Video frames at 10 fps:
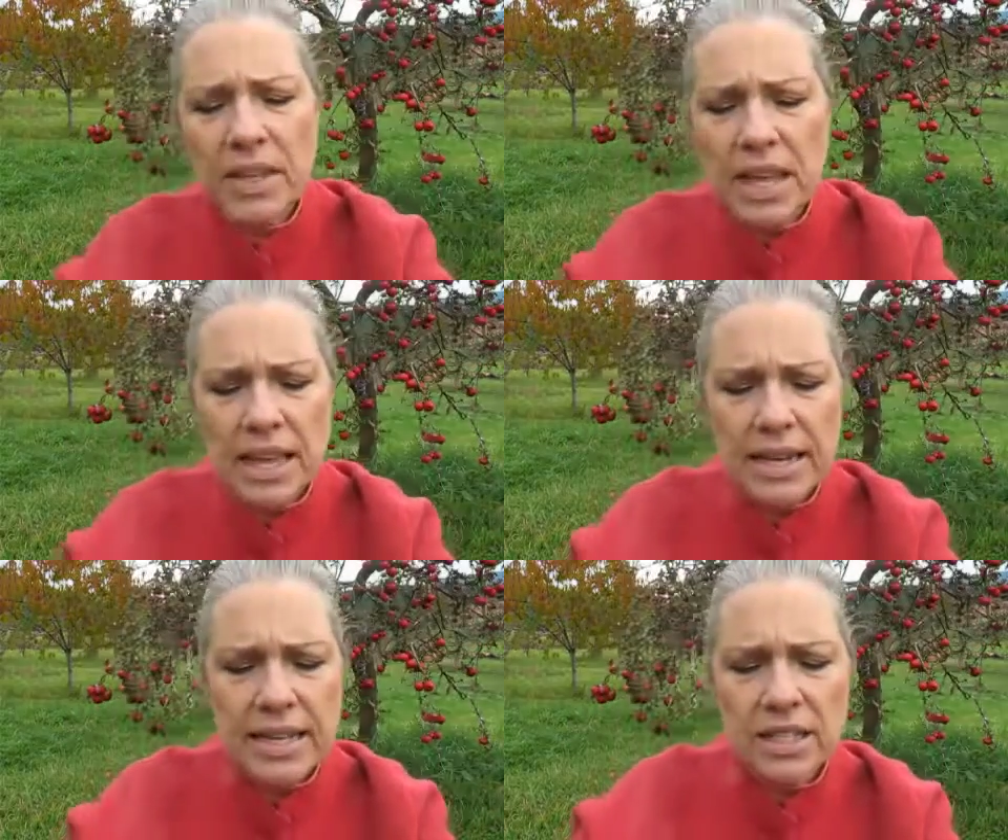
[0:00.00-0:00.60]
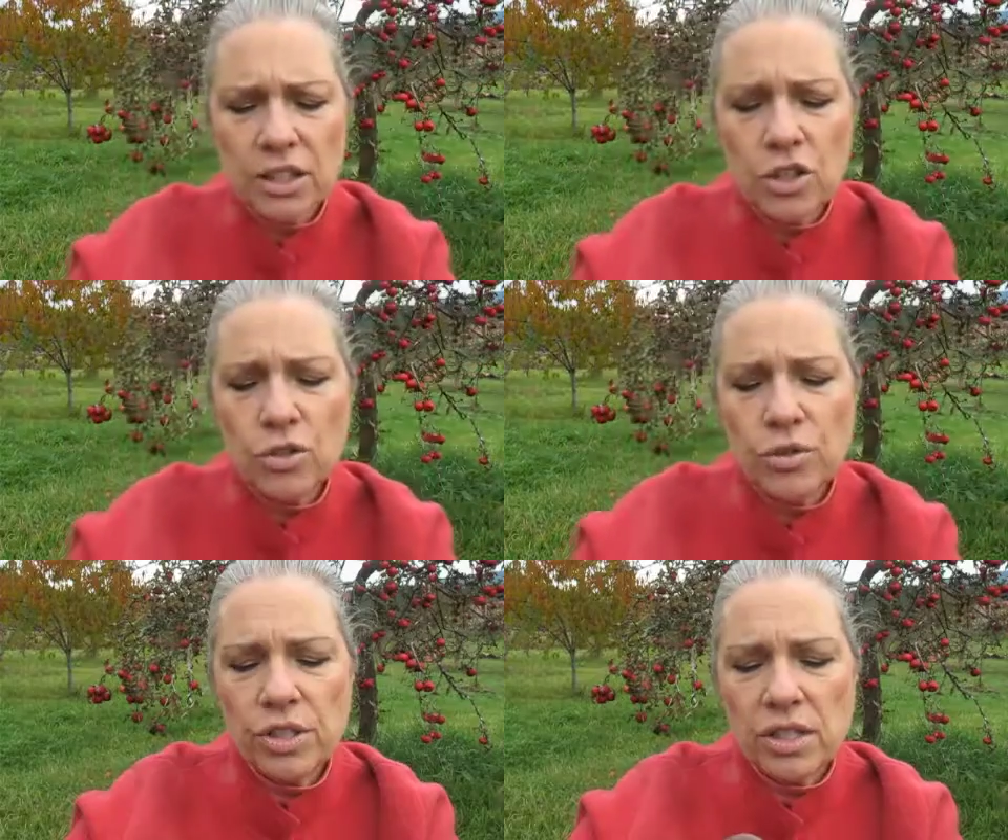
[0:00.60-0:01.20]
And it's
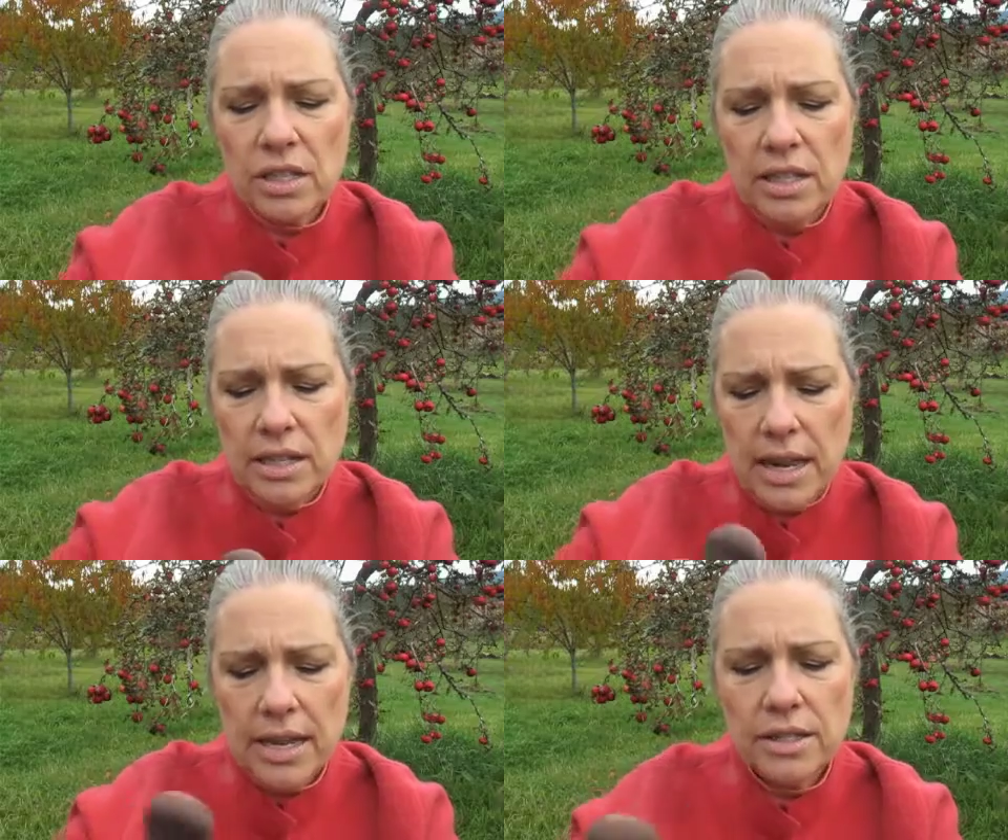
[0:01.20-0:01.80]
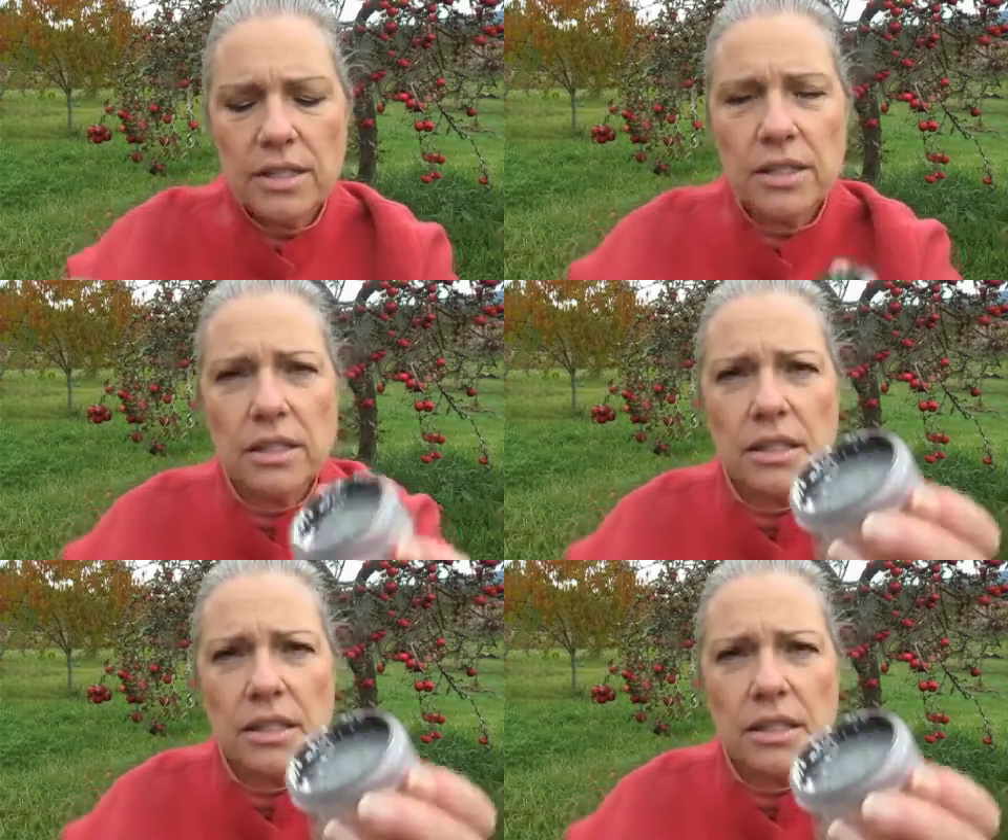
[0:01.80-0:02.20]
loose. It has this